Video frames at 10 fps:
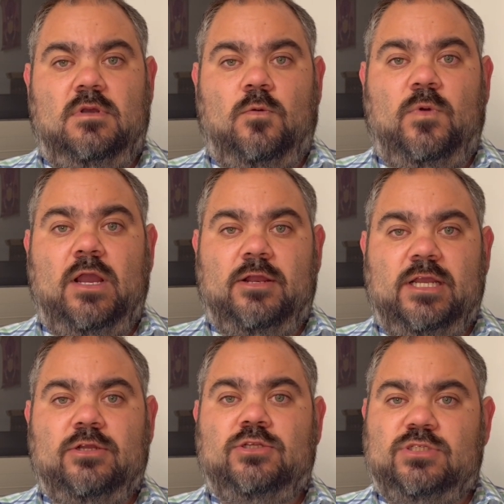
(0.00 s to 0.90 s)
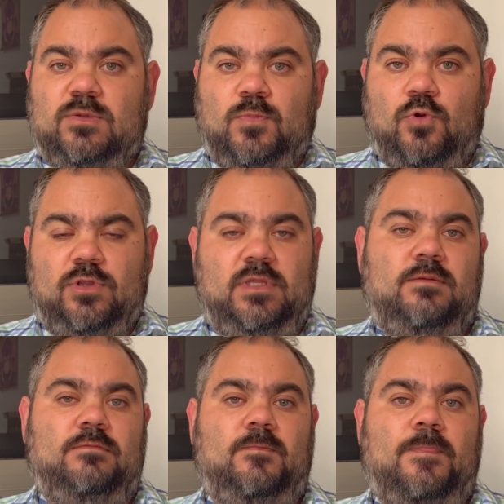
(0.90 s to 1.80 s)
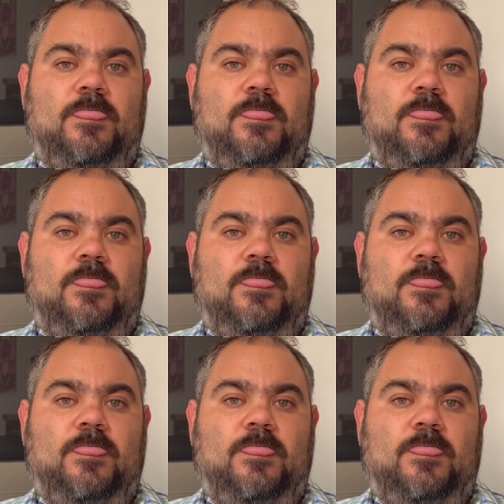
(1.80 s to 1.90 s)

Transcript: We are here to support them.